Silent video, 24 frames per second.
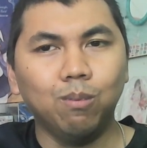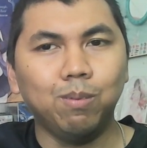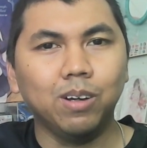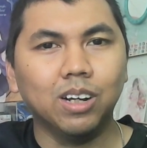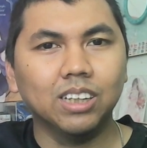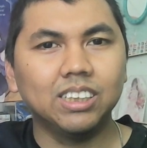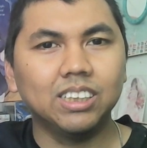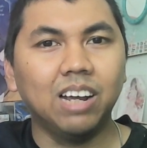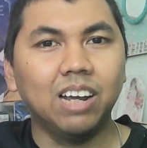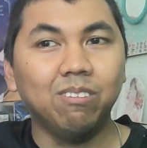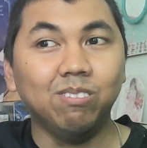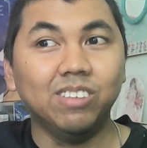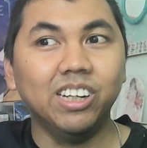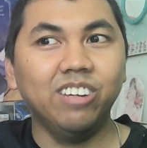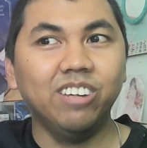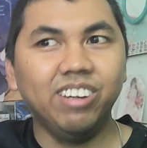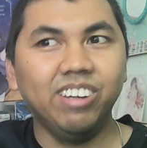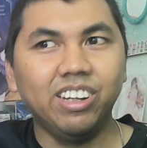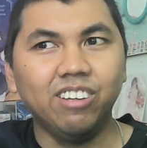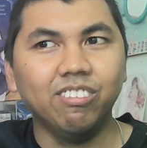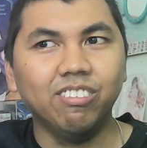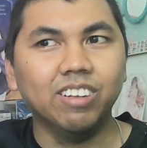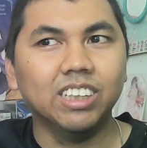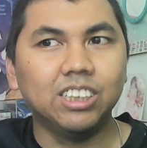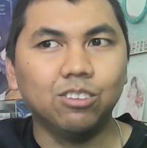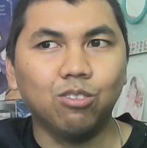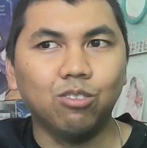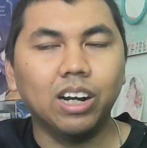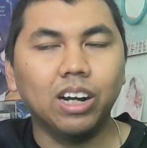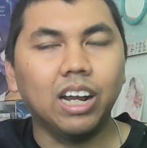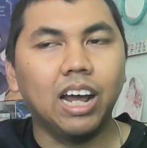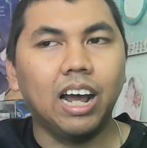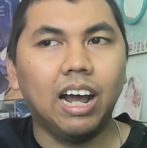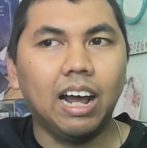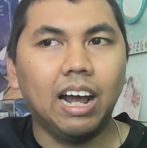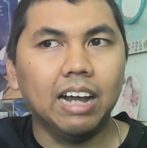because I'm genuinely curious
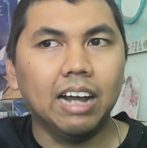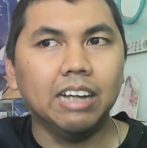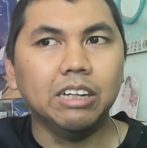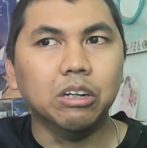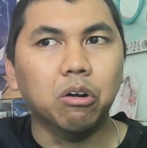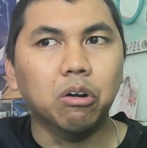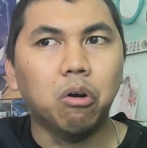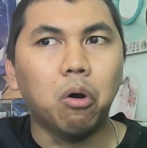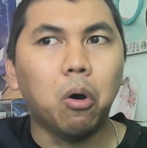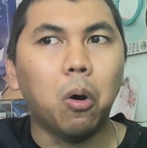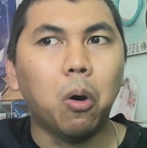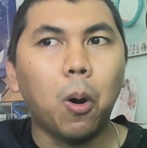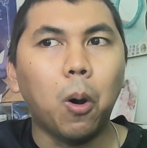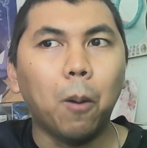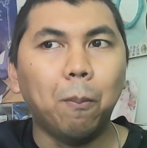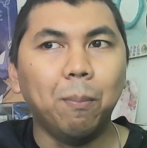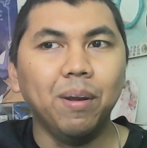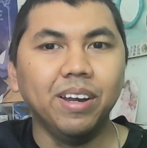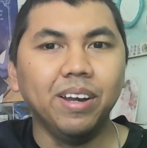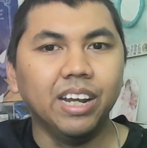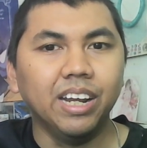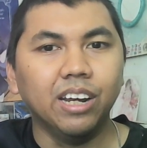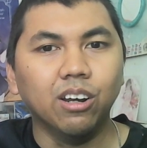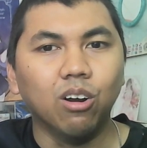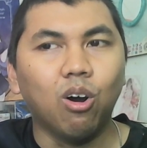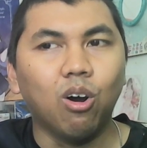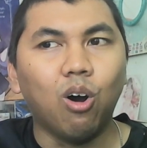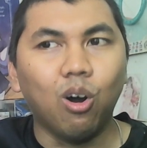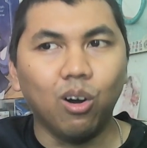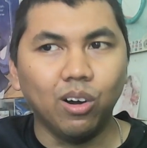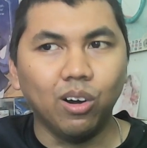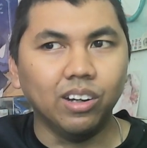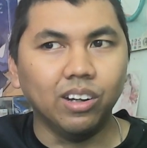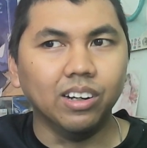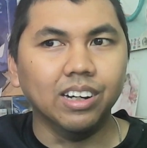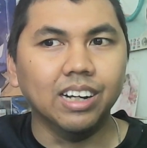what are your opinion
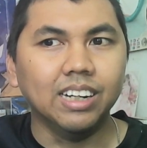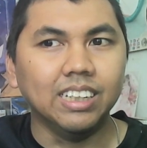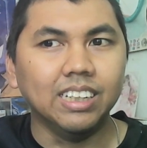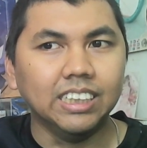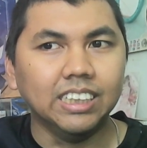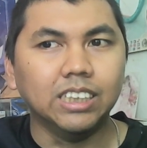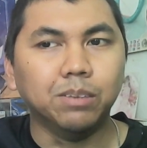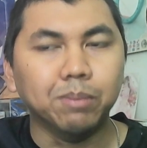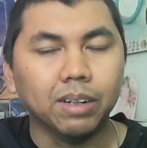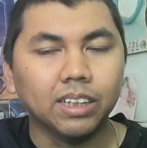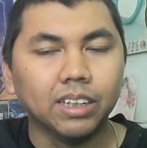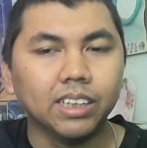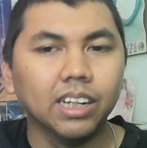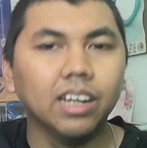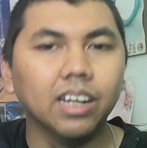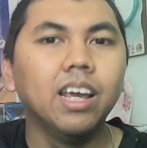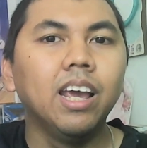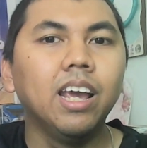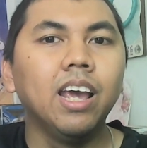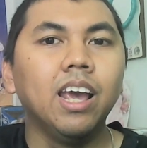on this matter.